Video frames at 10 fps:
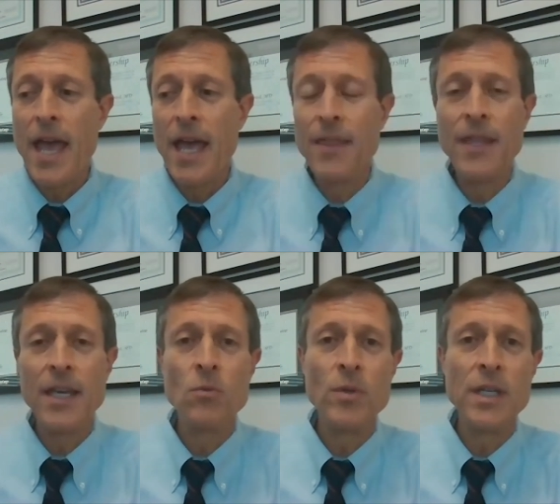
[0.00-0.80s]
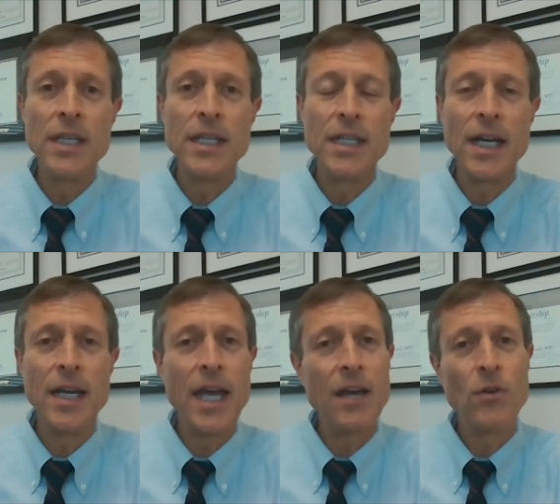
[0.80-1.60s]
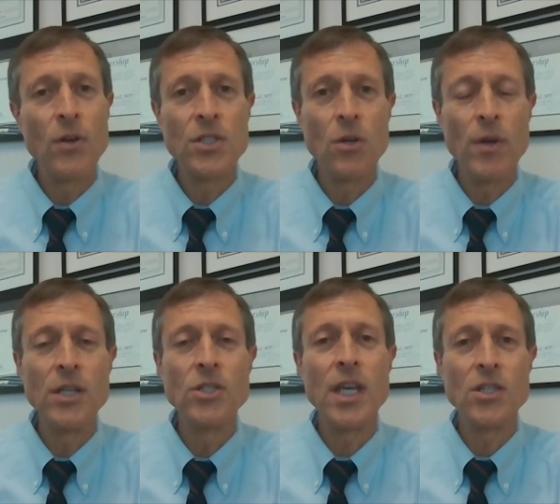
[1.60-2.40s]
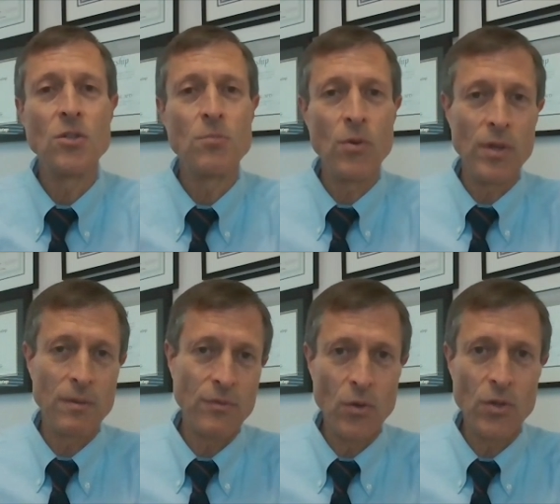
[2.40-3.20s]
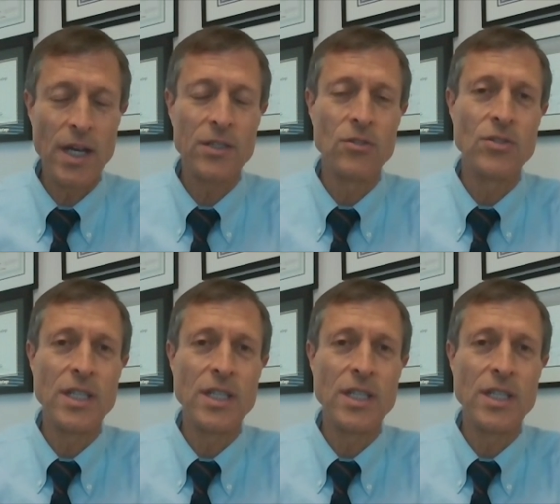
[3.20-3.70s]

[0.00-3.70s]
And then we have also educational programs for doctors,